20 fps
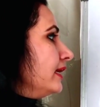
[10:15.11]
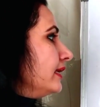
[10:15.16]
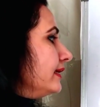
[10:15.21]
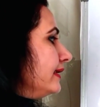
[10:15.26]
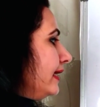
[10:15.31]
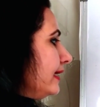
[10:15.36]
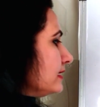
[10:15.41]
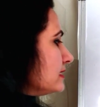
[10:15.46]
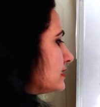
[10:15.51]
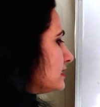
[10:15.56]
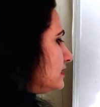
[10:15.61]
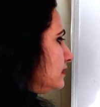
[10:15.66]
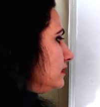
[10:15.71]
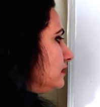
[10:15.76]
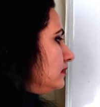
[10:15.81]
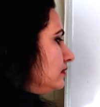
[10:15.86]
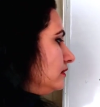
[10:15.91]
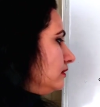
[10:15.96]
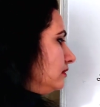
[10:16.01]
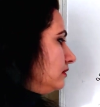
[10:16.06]
Next
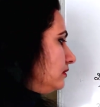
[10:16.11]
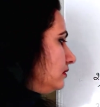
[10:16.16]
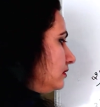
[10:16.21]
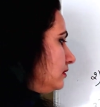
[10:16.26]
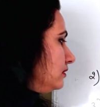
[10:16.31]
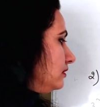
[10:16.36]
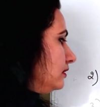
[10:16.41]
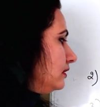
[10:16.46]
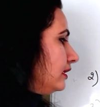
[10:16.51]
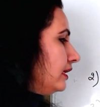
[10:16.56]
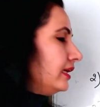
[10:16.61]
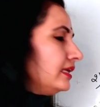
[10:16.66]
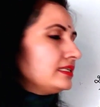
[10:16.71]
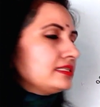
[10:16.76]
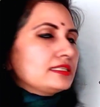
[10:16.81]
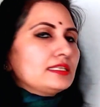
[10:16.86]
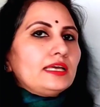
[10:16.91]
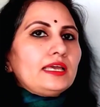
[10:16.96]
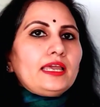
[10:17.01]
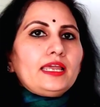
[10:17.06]

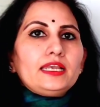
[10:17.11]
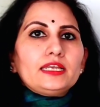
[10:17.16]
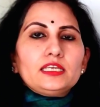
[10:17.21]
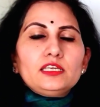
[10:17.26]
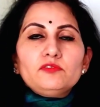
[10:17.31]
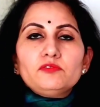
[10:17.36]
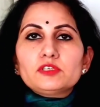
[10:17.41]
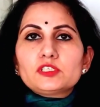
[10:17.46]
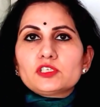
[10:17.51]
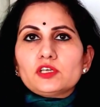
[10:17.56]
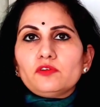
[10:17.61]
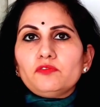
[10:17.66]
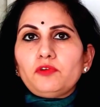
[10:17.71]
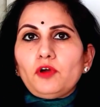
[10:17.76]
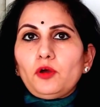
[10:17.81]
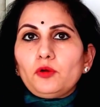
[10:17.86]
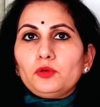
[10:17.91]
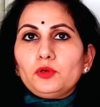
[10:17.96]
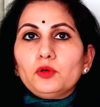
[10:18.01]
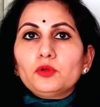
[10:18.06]
is the algae which are
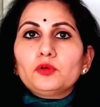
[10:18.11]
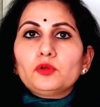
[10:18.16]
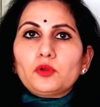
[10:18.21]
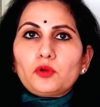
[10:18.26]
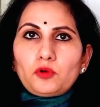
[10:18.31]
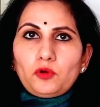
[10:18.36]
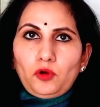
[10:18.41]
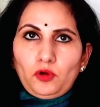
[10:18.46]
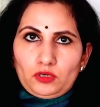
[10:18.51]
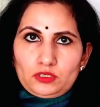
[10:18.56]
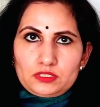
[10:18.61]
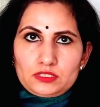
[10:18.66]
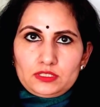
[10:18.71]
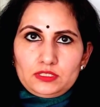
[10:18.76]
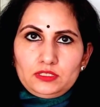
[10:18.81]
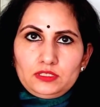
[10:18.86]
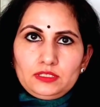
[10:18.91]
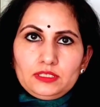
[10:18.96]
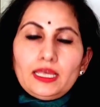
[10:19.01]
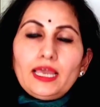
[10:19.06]
found on
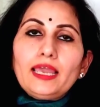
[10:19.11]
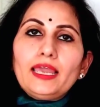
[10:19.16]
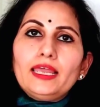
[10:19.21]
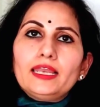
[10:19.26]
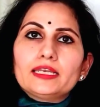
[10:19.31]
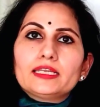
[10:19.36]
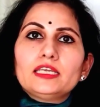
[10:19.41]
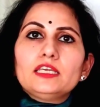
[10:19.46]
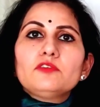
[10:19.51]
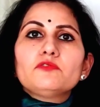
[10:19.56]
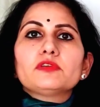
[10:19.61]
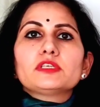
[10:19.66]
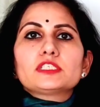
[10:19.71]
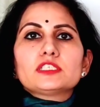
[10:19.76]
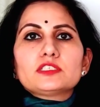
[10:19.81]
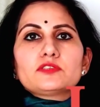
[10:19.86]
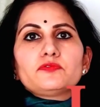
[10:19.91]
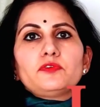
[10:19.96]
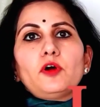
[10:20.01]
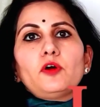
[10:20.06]
rocks. The algae which
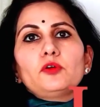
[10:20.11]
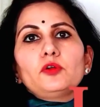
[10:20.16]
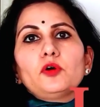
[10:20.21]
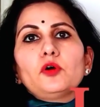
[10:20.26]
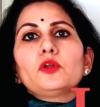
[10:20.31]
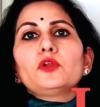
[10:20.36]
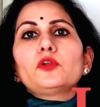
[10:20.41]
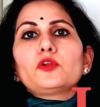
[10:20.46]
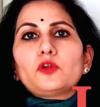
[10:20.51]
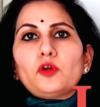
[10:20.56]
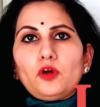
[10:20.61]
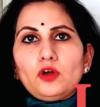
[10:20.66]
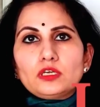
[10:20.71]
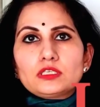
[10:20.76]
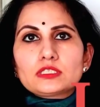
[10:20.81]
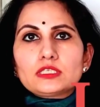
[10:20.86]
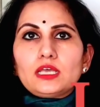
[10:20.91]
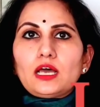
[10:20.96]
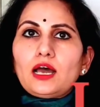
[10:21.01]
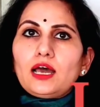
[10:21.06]
is found on
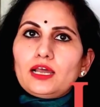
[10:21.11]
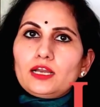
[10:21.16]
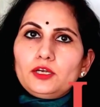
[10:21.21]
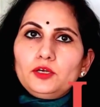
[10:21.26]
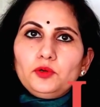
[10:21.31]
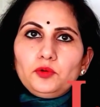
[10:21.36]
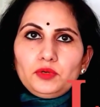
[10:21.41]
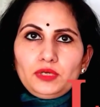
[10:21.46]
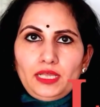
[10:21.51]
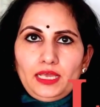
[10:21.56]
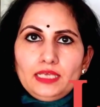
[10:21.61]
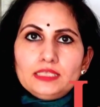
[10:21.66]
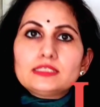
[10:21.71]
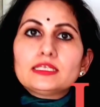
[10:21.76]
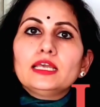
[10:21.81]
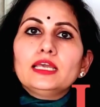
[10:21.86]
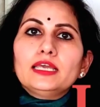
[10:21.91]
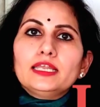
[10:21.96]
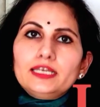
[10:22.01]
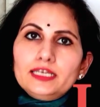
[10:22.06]
rocks are known as
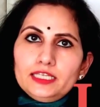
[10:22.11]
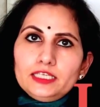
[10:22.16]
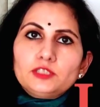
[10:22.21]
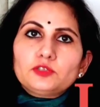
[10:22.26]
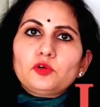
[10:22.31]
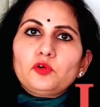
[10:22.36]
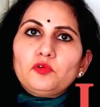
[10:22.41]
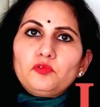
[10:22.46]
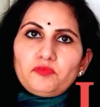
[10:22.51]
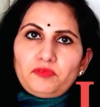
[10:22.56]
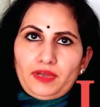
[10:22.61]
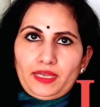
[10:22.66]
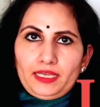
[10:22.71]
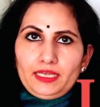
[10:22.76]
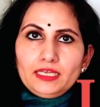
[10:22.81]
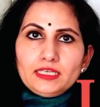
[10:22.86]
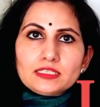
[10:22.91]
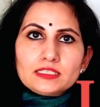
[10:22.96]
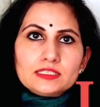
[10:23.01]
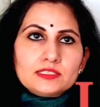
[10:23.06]

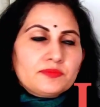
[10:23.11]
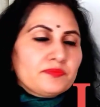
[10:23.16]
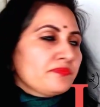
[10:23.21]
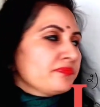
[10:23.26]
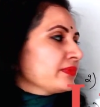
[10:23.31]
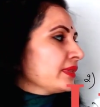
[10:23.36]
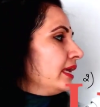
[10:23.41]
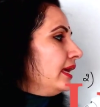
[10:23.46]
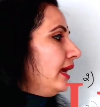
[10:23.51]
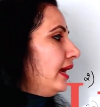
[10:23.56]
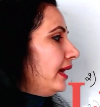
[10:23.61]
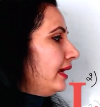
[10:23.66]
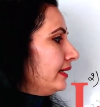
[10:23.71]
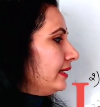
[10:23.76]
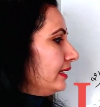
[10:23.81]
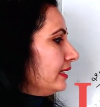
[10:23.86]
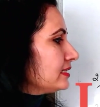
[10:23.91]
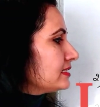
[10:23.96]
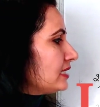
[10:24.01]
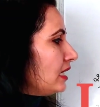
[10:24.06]
lithophytes,
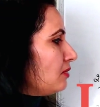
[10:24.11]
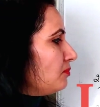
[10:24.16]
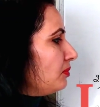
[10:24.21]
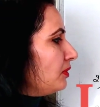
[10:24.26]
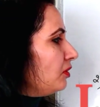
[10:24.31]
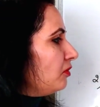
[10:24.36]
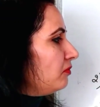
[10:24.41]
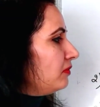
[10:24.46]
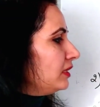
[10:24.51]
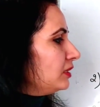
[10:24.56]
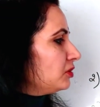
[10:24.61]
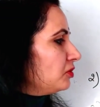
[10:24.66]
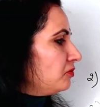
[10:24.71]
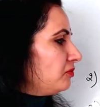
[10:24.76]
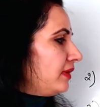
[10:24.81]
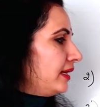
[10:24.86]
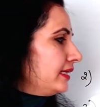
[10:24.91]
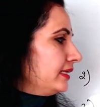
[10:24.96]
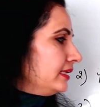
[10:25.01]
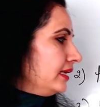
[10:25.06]
and example of
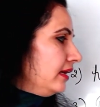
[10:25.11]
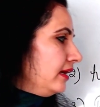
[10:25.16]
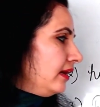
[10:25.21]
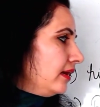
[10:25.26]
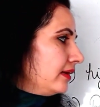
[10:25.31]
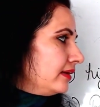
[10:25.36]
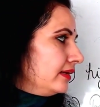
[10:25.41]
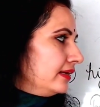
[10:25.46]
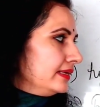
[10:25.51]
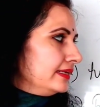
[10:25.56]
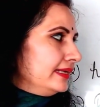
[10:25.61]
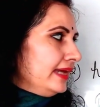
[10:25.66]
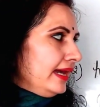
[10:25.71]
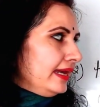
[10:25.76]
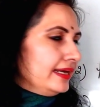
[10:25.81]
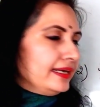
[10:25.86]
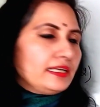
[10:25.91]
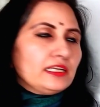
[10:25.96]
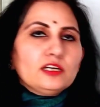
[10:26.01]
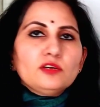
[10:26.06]
lithophyte are
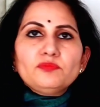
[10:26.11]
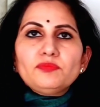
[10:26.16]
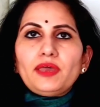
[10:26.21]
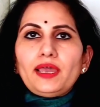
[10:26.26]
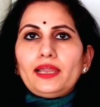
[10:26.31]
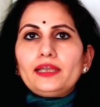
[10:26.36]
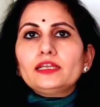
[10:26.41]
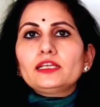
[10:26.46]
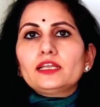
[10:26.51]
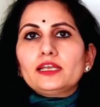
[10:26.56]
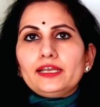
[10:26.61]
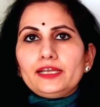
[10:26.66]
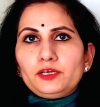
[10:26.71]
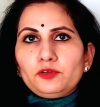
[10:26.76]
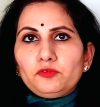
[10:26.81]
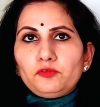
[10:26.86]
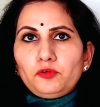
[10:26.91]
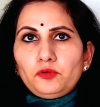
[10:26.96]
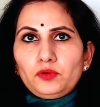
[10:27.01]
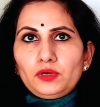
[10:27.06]
diatom and
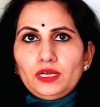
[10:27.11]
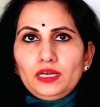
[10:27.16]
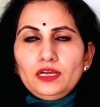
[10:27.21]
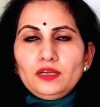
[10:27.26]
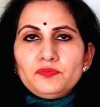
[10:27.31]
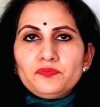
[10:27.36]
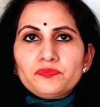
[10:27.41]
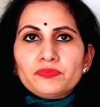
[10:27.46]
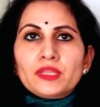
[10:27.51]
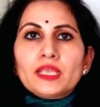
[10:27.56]
cladophora.